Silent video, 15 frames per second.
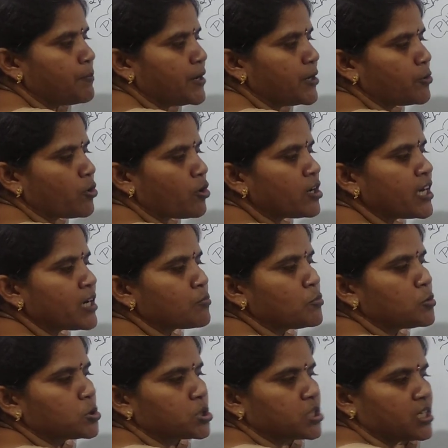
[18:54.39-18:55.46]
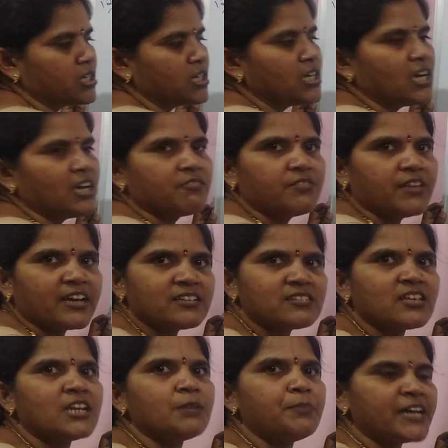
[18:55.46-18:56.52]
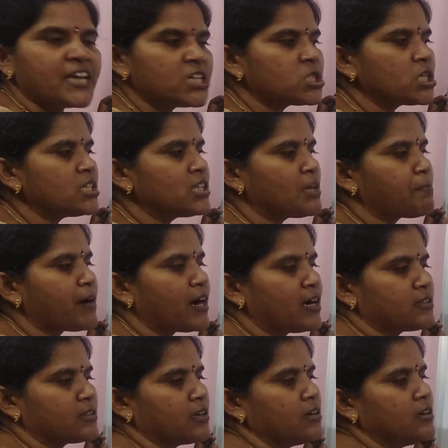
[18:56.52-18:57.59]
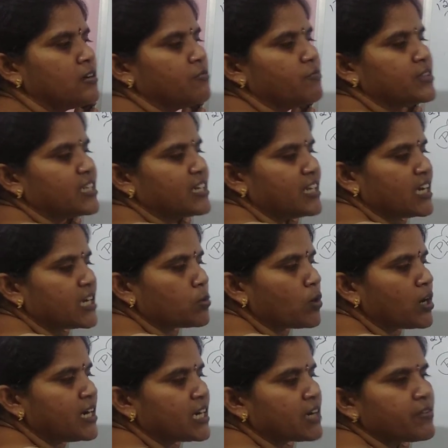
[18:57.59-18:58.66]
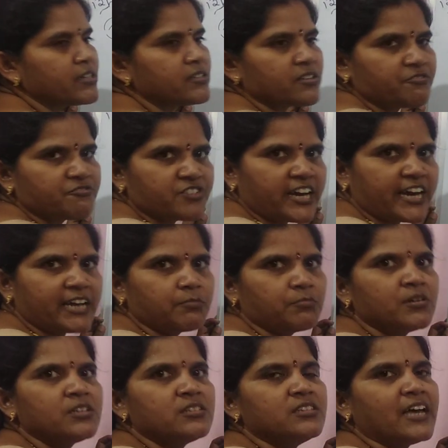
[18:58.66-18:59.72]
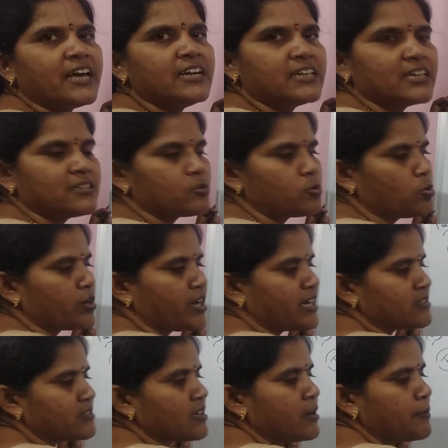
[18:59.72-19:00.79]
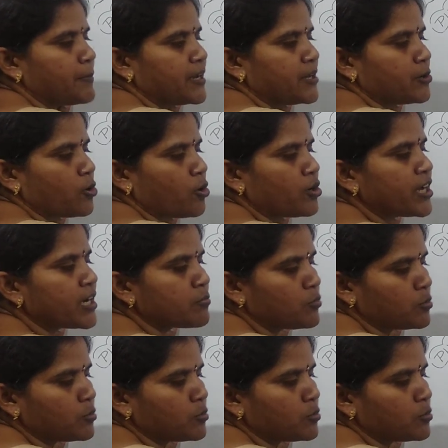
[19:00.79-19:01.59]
Periodic motion, if there is a repetition in the path within equal intervals of time, then it is known as periodic